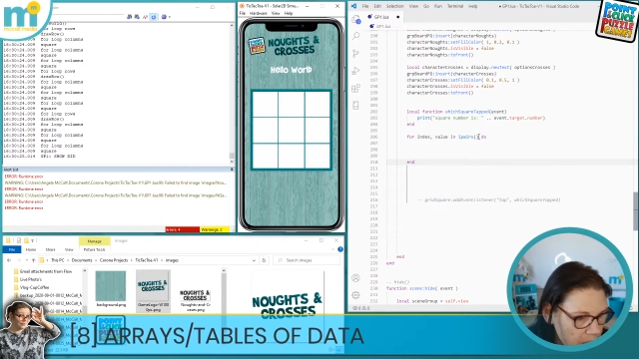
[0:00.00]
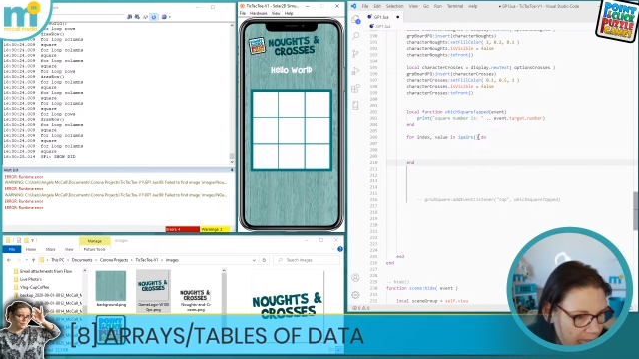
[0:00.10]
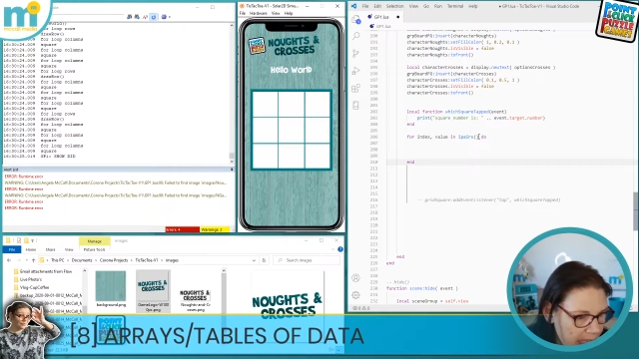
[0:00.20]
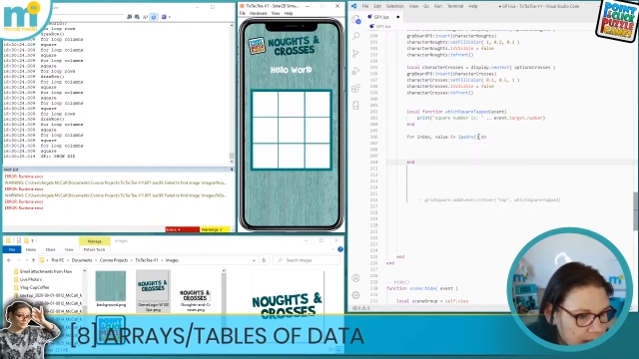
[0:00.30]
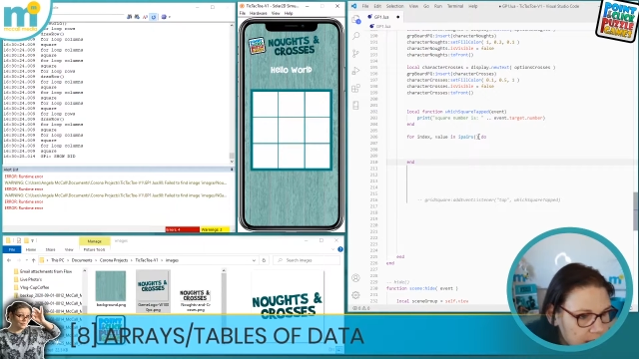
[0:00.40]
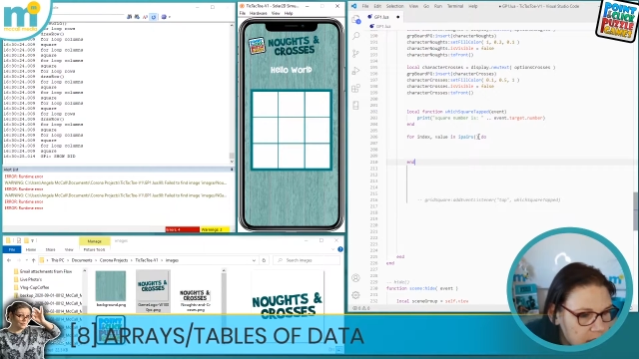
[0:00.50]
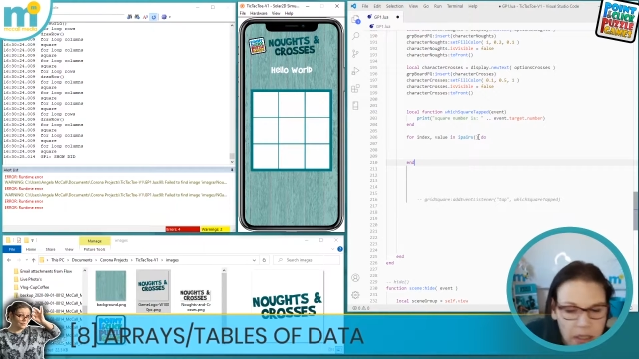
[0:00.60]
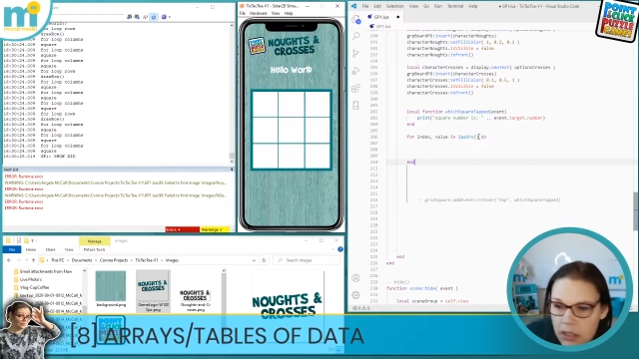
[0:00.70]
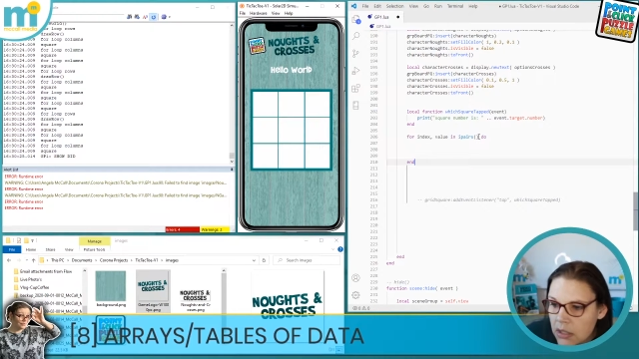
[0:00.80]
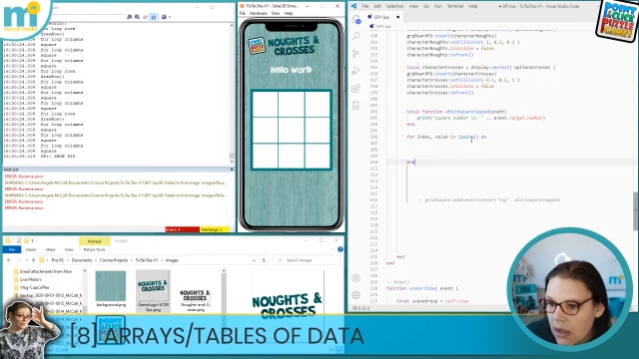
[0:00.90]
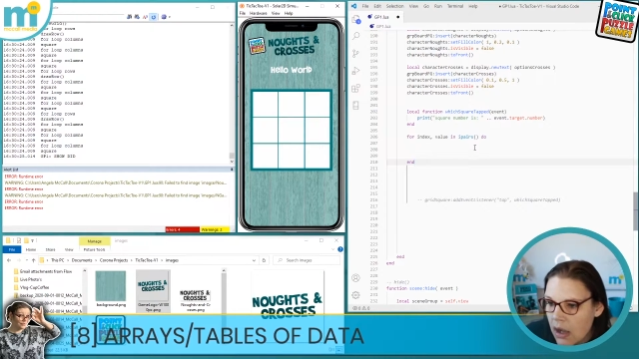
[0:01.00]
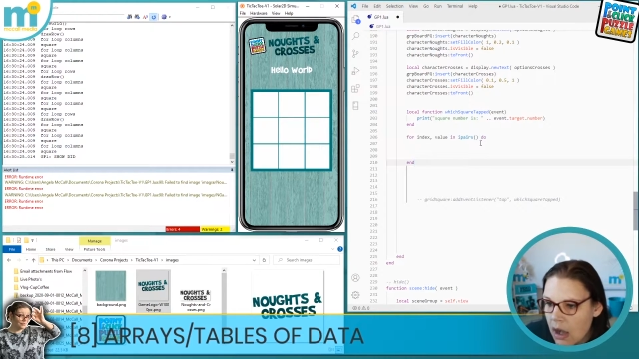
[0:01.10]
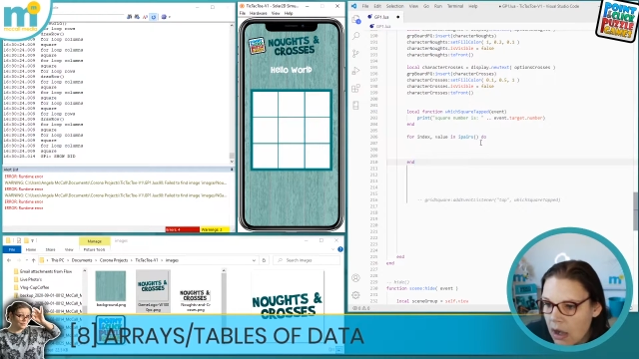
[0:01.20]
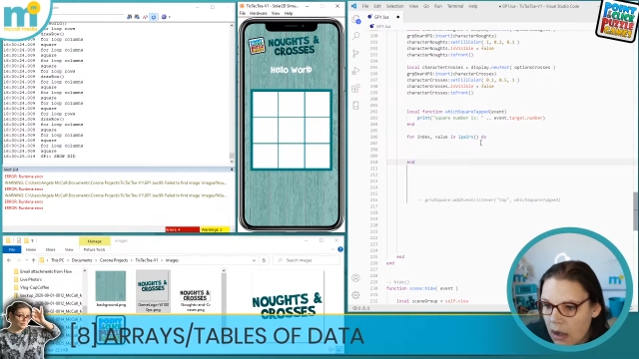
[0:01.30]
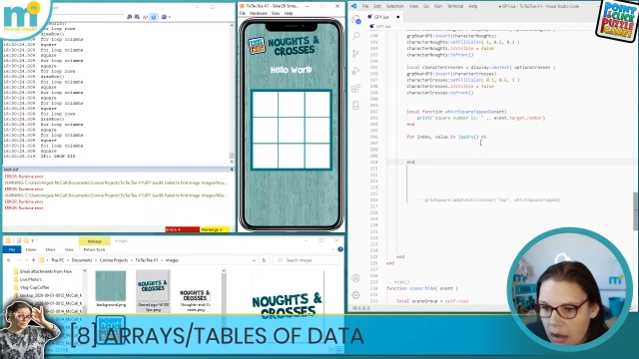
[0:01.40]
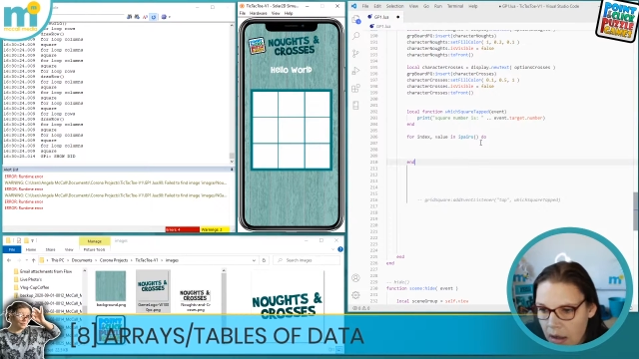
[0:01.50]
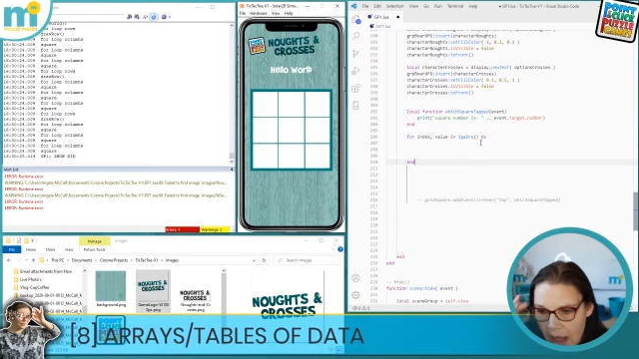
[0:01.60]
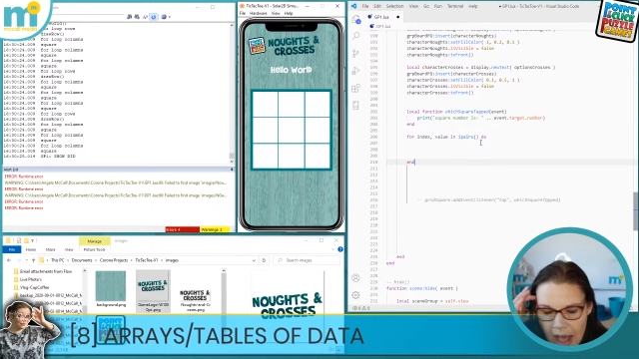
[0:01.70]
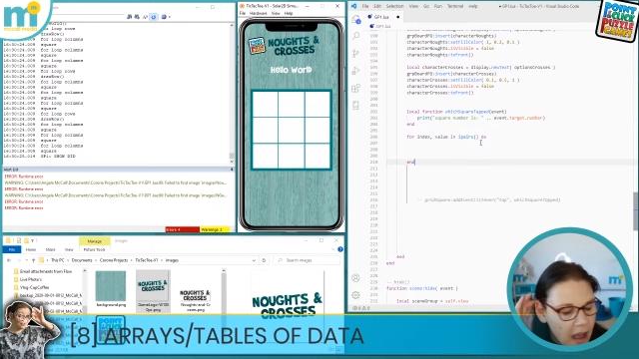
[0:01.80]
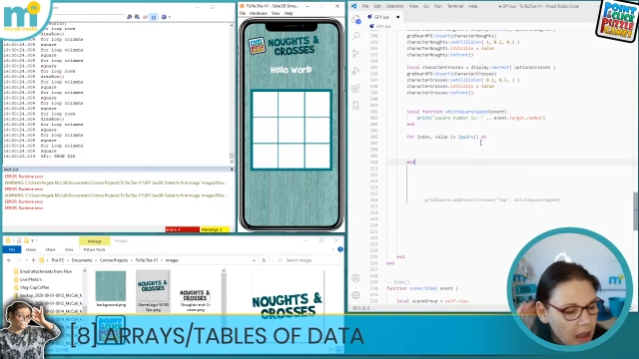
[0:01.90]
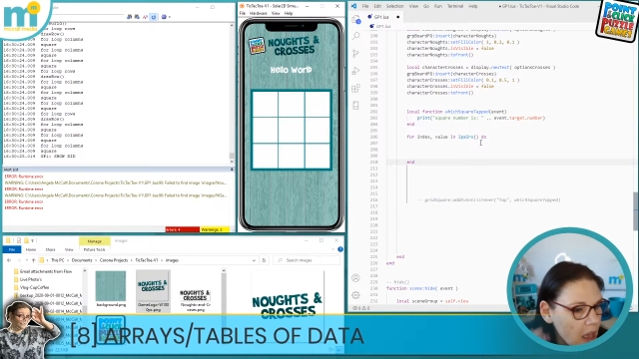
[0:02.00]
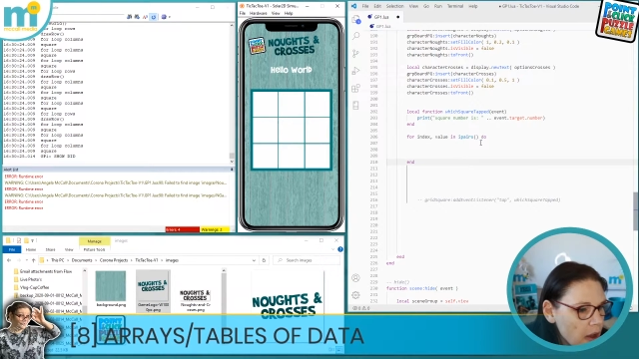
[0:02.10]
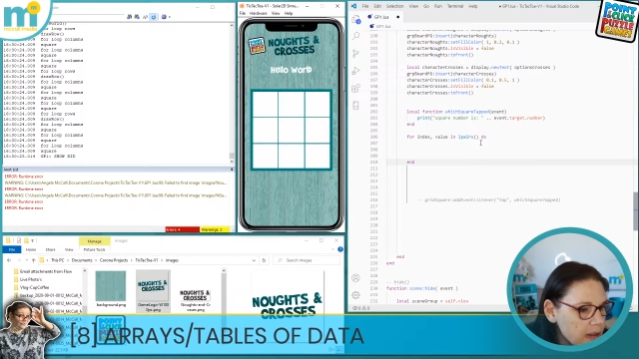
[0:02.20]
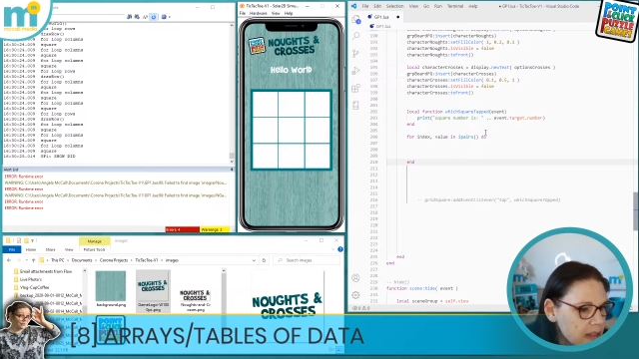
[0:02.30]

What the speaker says: end our code.